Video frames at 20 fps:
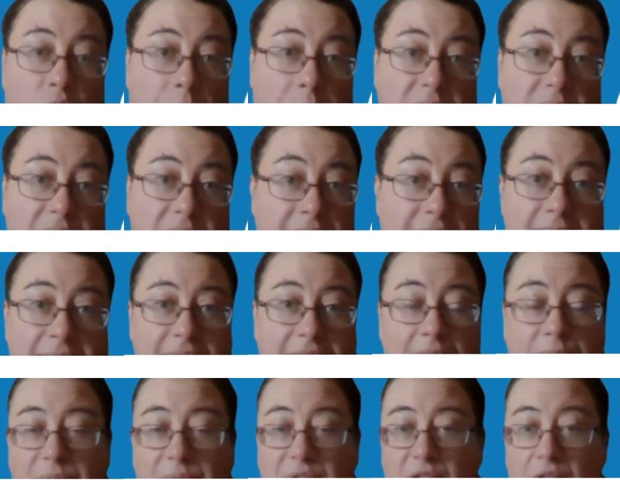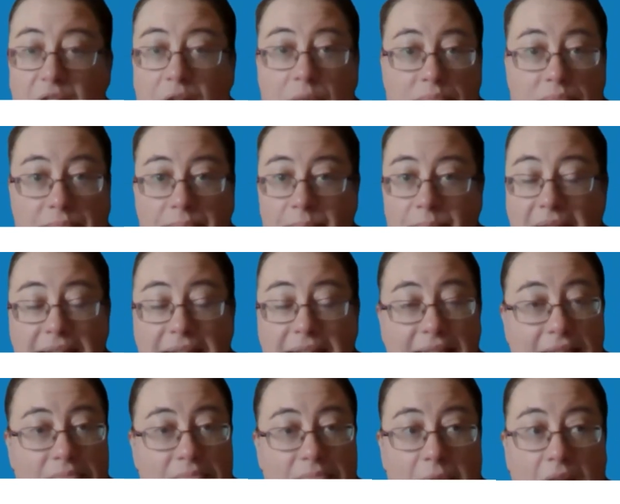competency. So
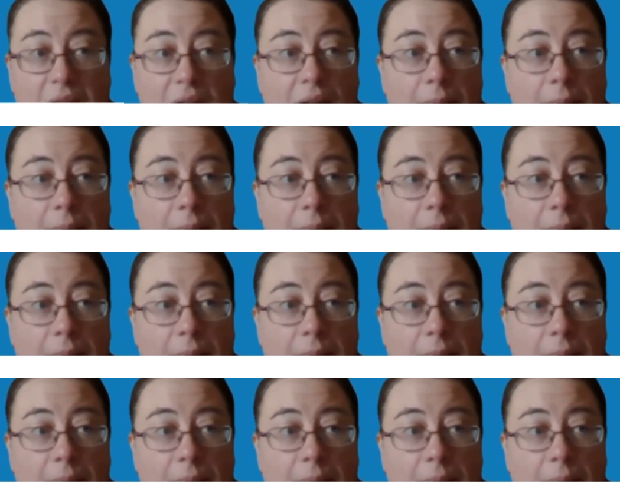basic